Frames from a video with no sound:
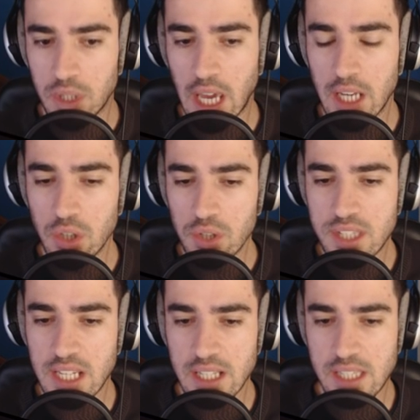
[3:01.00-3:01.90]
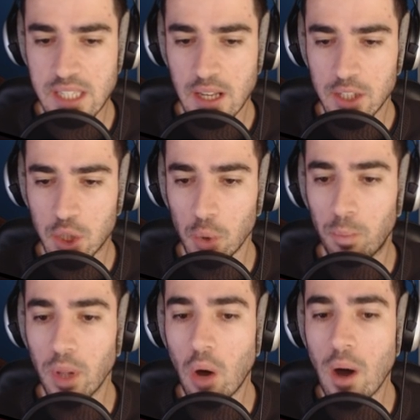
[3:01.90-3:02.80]
We can use this to
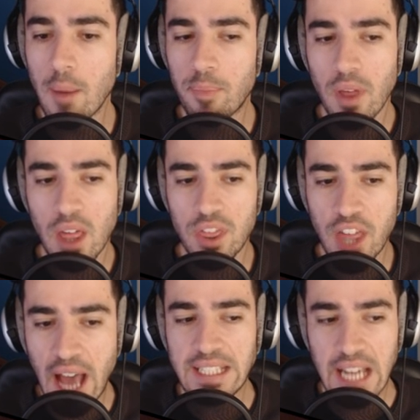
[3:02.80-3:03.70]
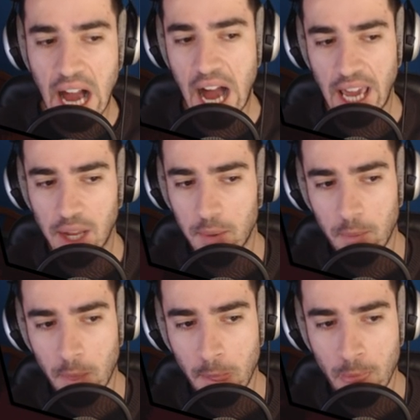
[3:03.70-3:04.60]
blow up that guy.
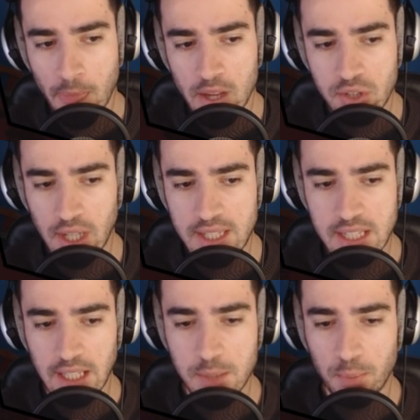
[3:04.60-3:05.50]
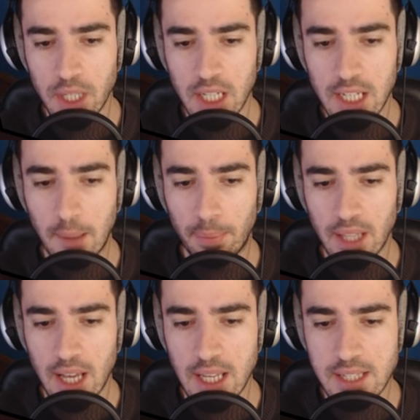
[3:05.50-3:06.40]
So let's see. Let's put it in a
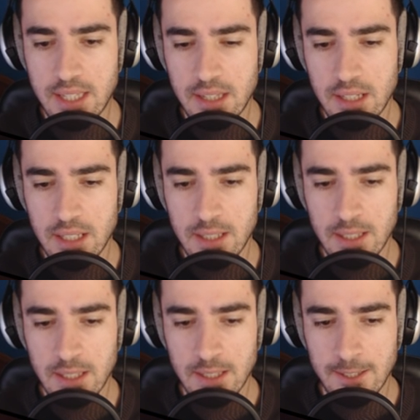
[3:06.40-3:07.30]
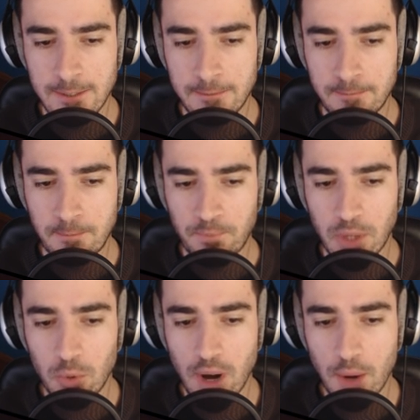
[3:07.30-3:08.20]
place
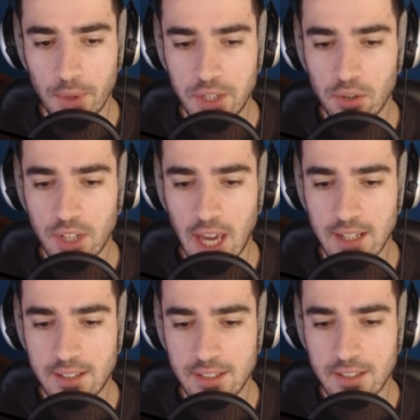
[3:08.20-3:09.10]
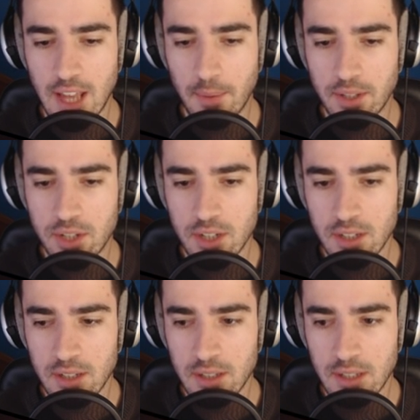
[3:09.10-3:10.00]
where we don't get damaged
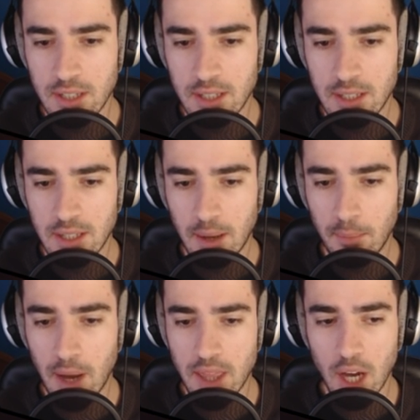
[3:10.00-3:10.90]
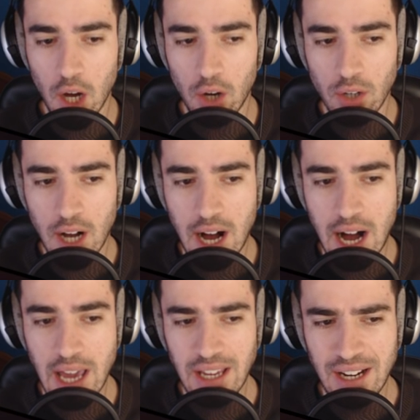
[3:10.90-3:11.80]
by the hole.
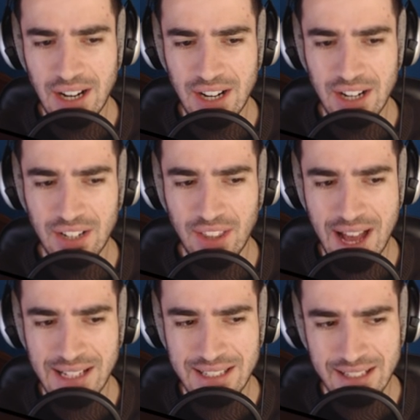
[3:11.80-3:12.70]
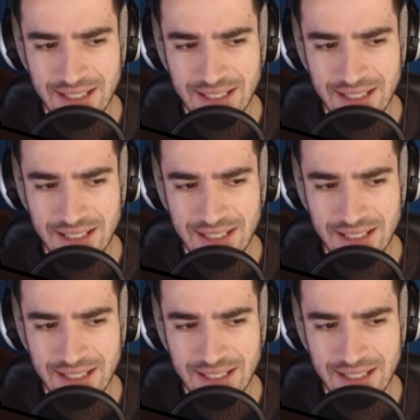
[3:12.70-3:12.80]
I heard that.